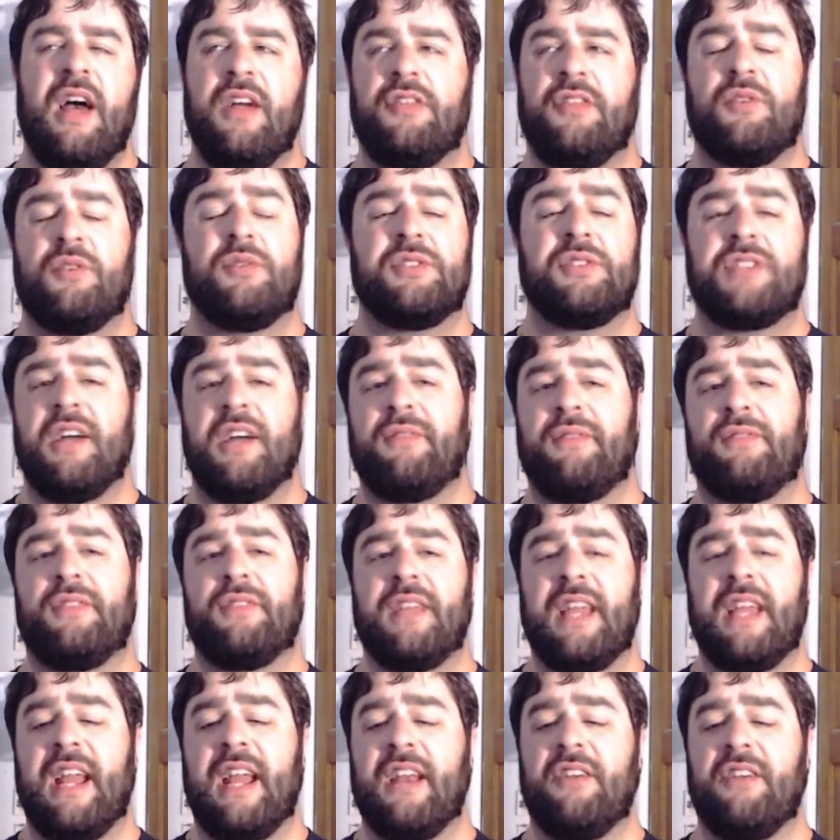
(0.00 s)
There were
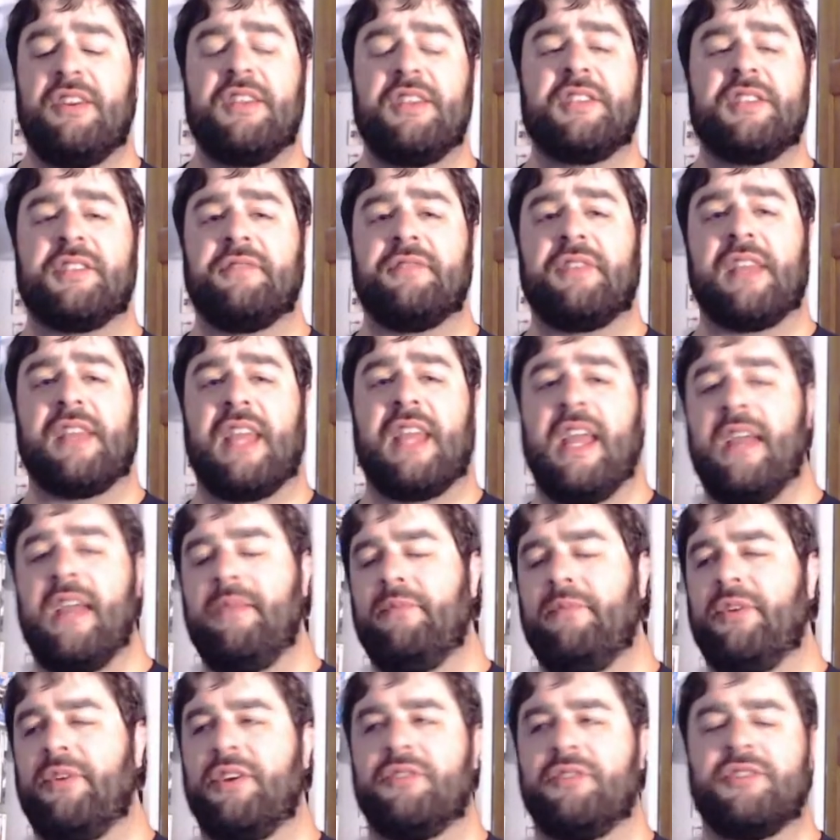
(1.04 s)
definitely areas of the
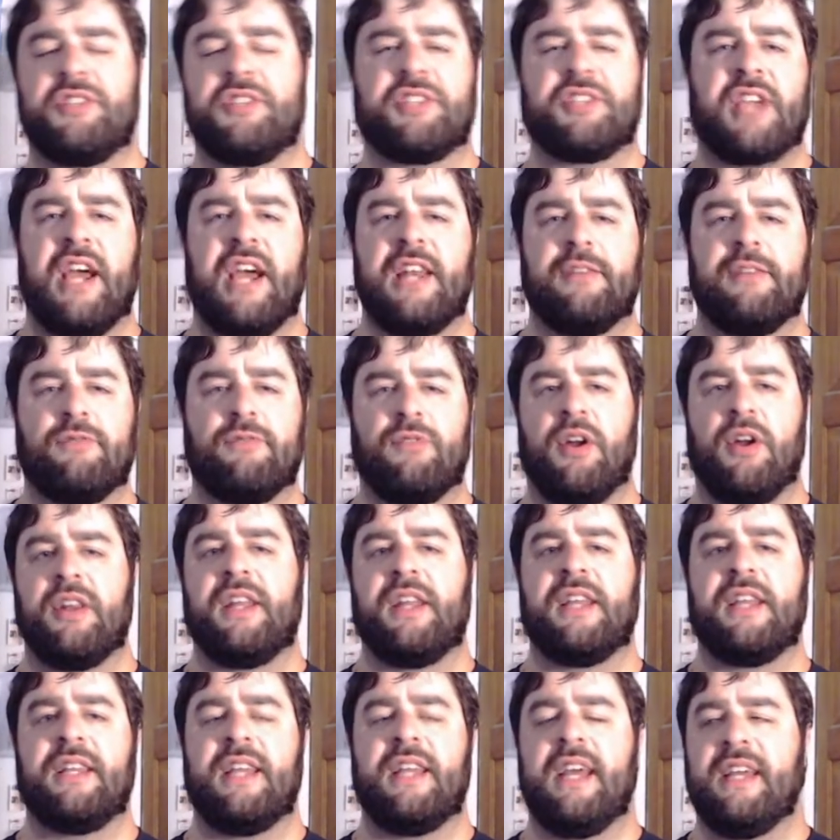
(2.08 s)
game where you're just kind of
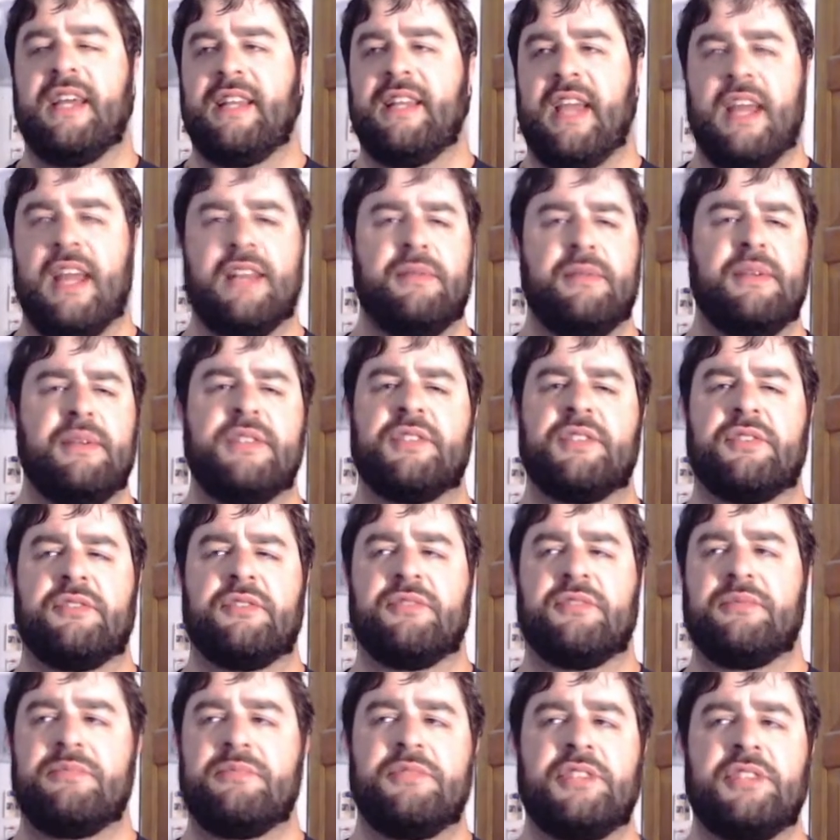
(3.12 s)
running and enemies
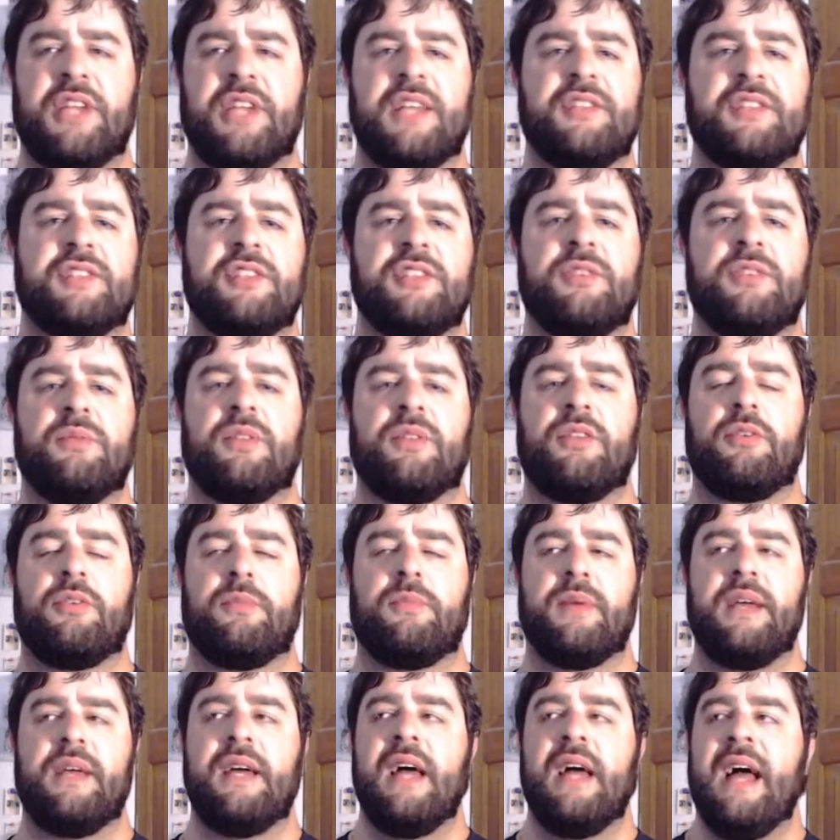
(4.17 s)
are chasing you a little
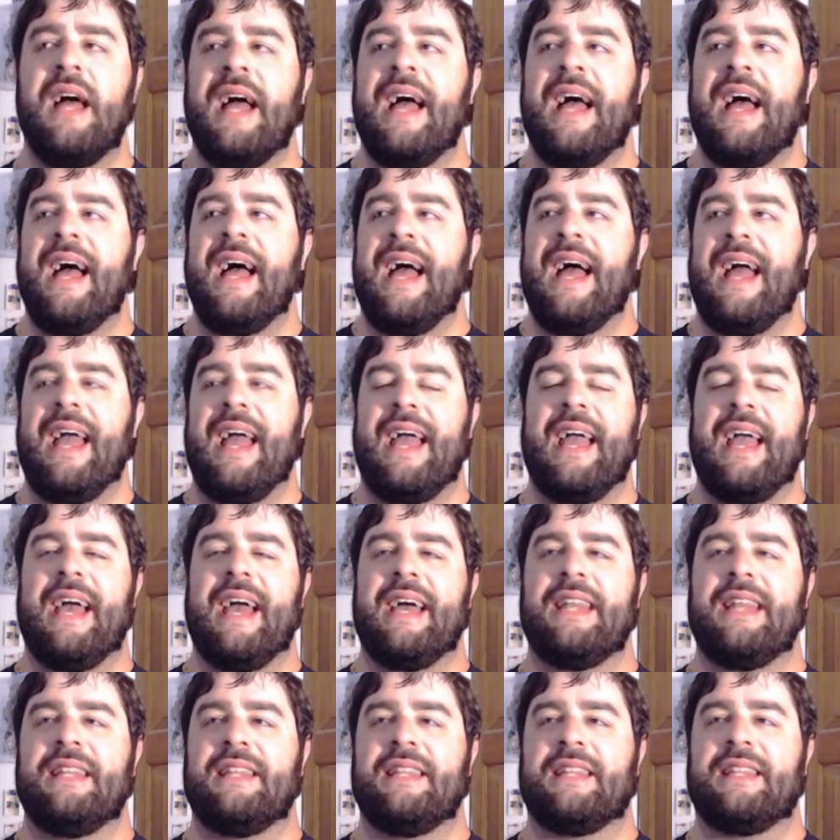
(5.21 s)
bit,
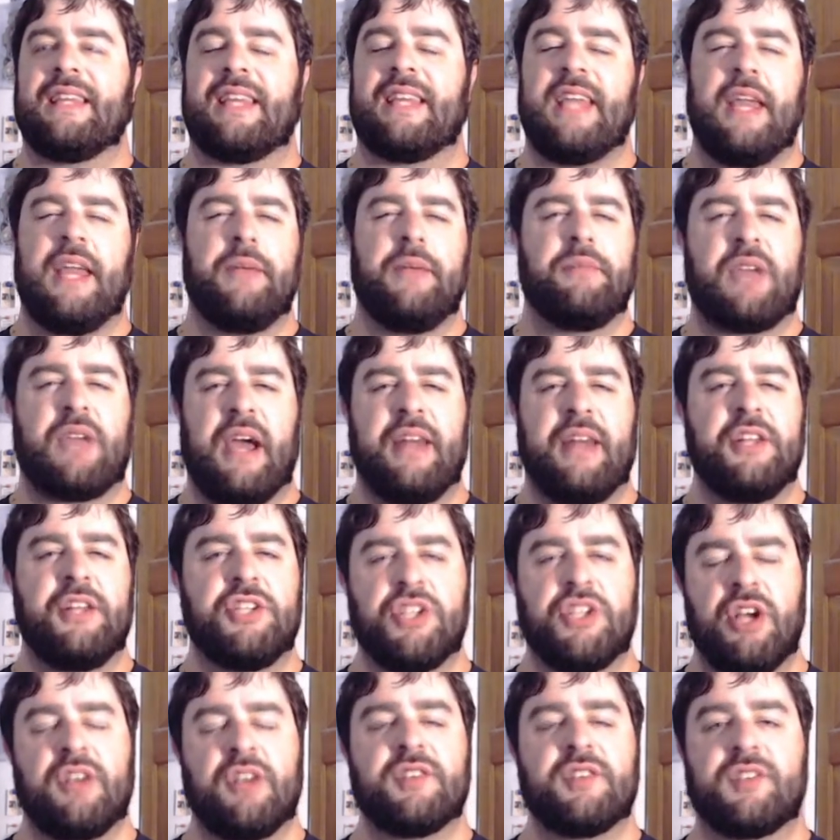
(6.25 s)
and the game kind of
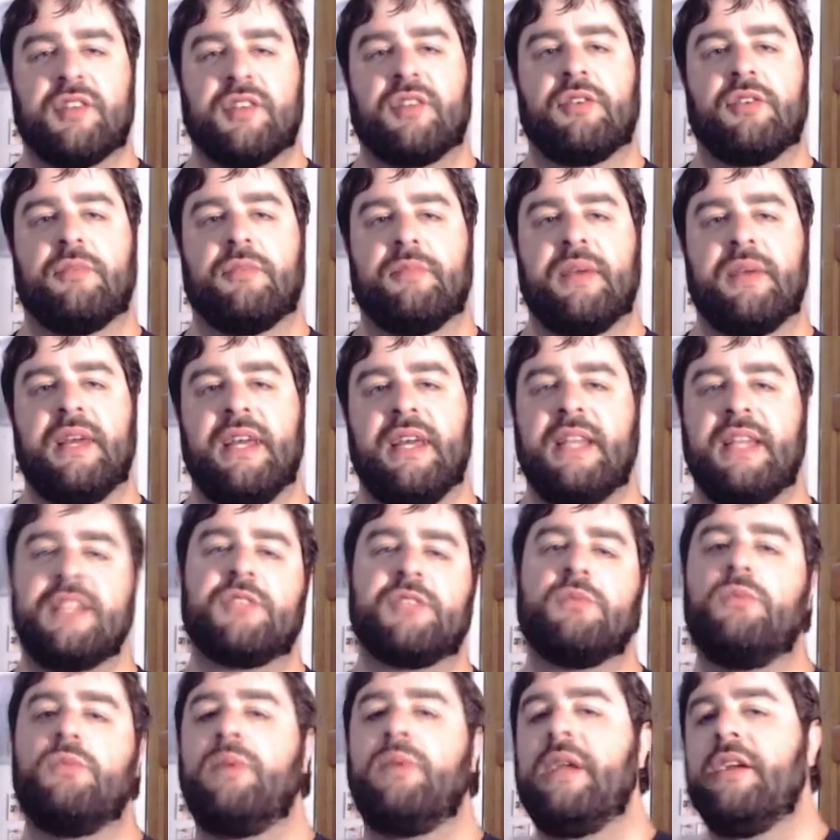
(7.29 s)
chugs a little bit. And
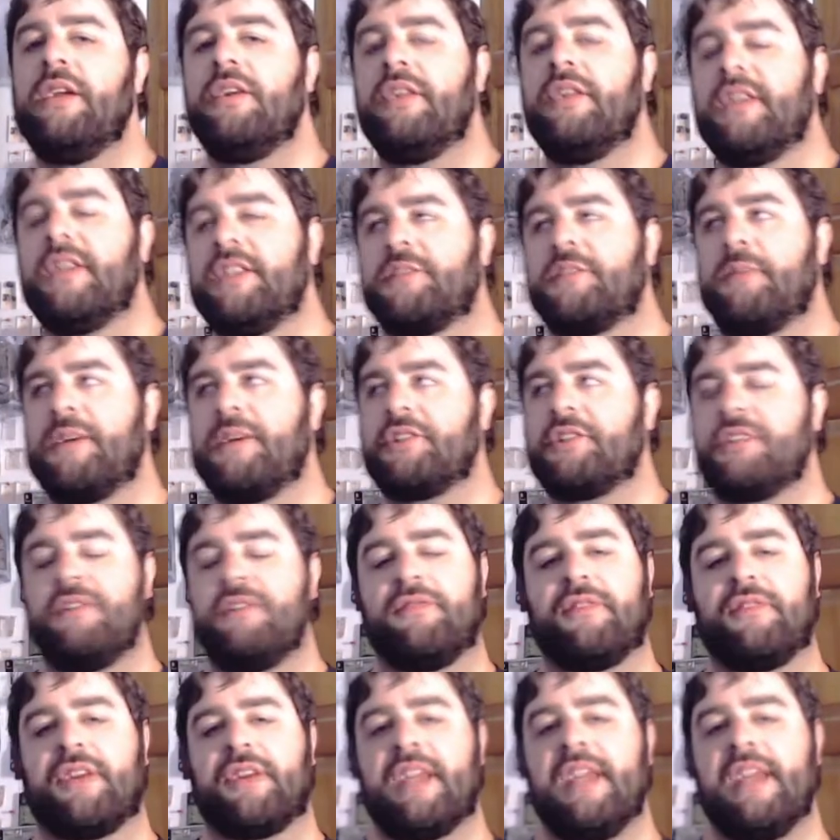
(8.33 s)
it's weird, especially
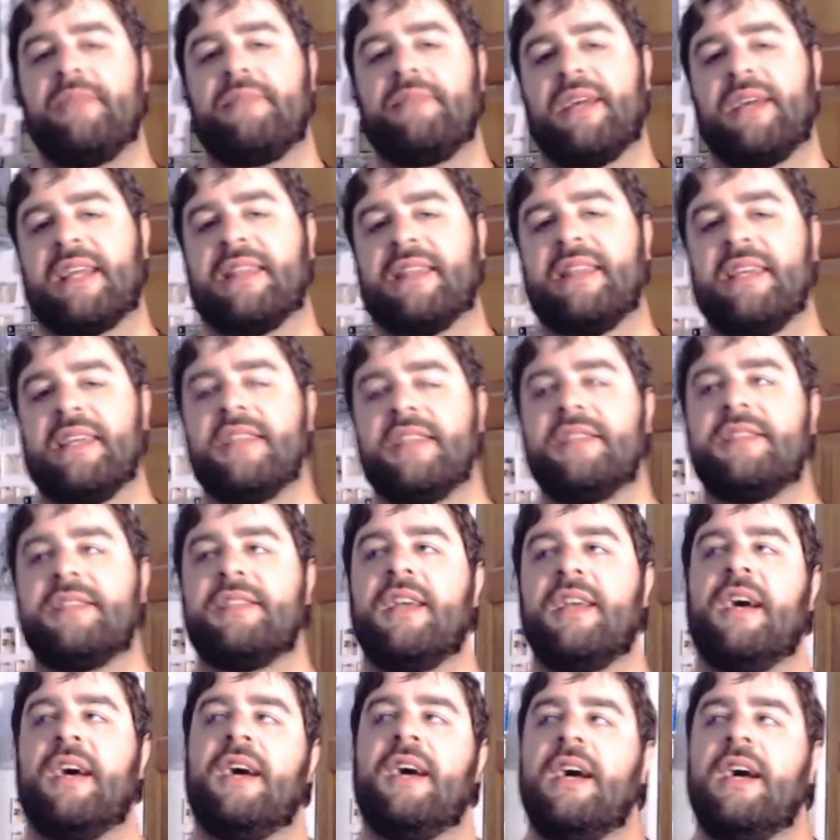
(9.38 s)
for a game like this.